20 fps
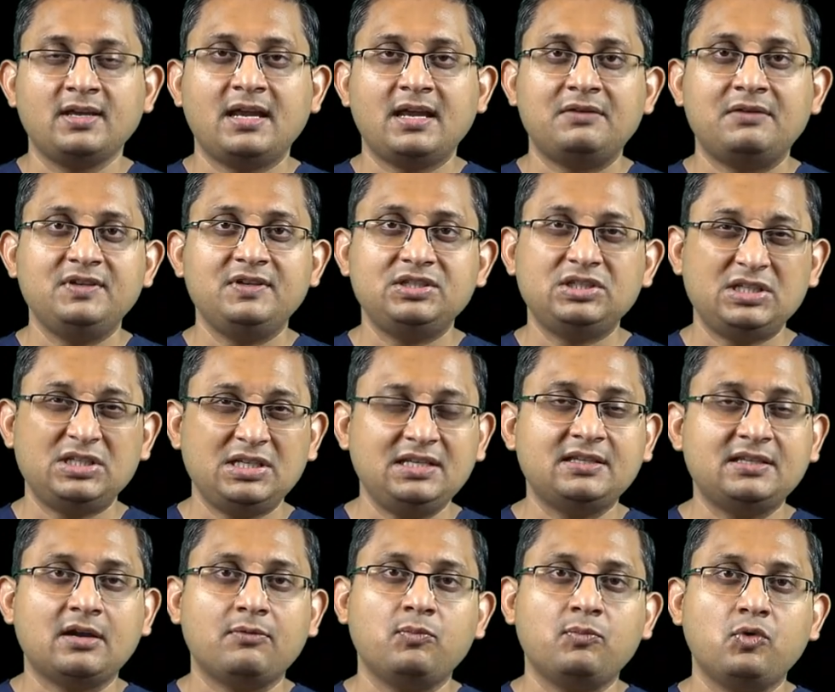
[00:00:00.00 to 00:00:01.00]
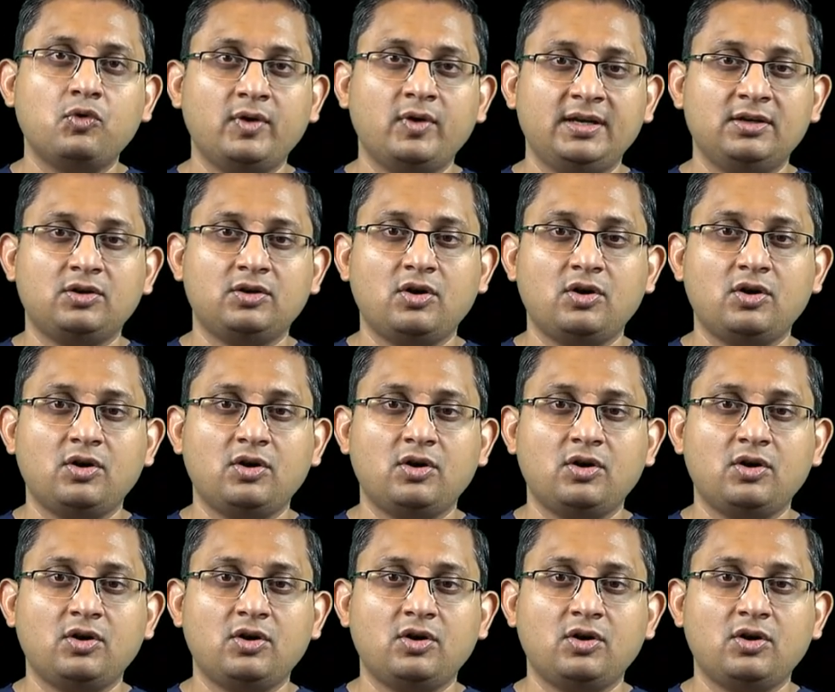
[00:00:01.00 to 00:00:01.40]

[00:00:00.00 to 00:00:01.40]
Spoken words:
and which teeth are more in